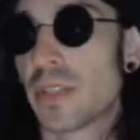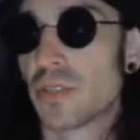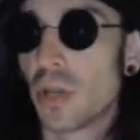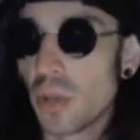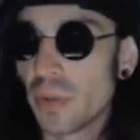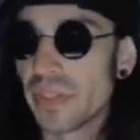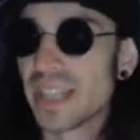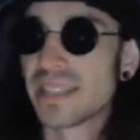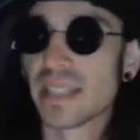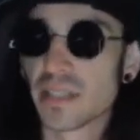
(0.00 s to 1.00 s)
So
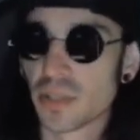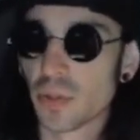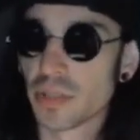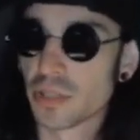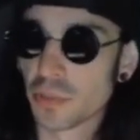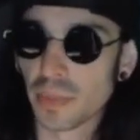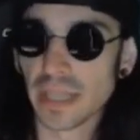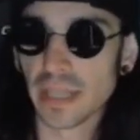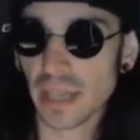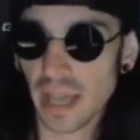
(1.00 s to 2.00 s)
this is going to
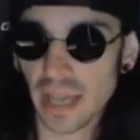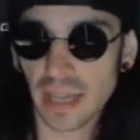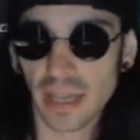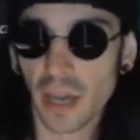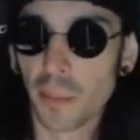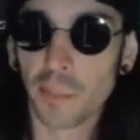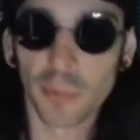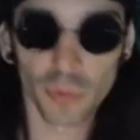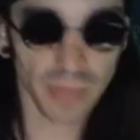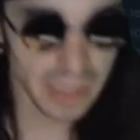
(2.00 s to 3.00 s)
be a
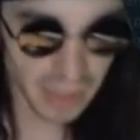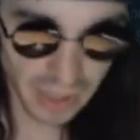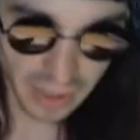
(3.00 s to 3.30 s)
umbrella